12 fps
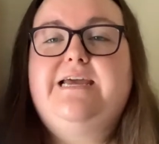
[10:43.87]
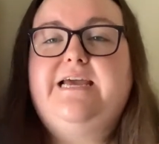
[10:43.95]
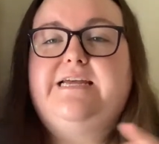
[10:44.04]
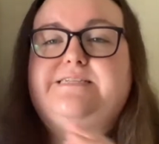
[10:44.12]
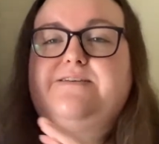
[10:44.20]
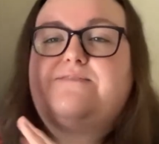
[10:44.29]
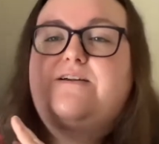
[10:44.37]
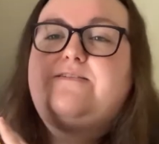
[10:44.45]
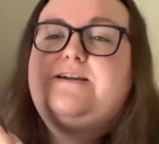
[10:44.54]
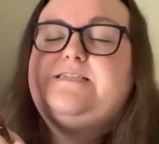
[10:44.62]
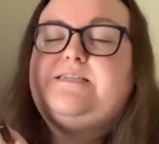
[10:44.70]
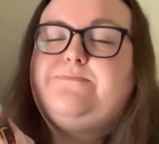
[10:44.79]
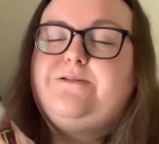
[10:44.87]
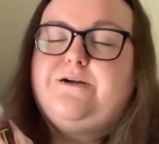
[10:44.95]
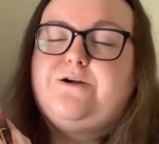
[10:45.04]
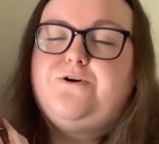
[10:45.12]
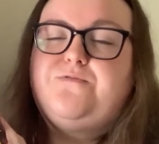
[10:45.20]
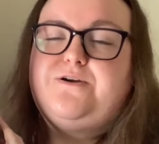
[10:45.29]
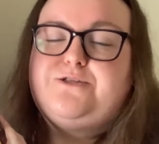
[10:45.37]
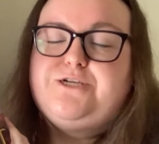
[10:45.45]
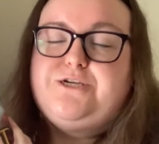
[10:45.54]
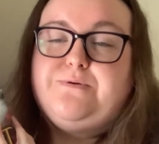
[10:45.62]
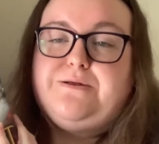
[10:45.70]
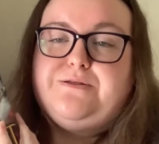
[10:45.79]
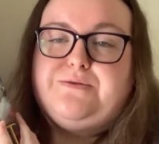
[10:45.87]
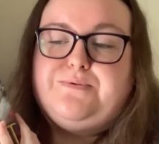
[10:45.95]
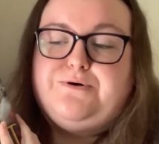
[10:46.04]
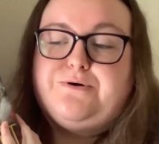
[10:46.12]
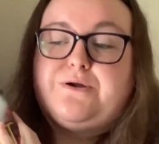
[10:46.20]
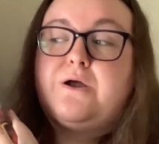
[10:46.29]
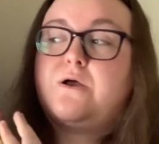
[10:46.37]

it's a very similar cover to another book,